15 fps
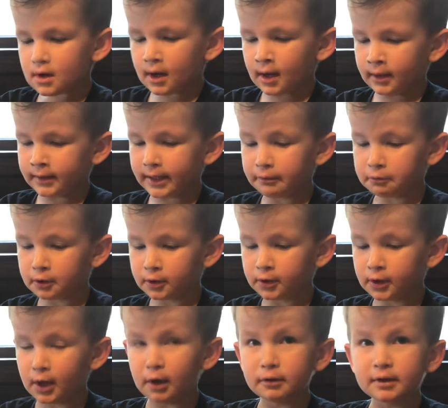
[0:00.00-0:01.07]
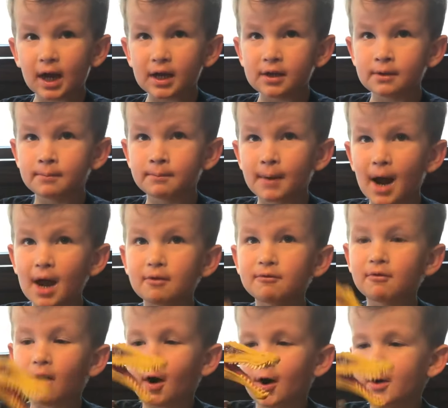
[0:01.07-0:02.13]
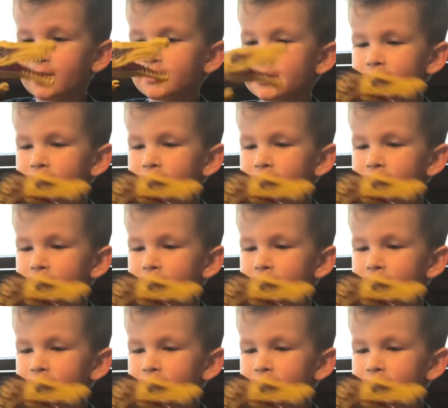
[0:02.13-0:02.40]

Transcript: And they will know that you might want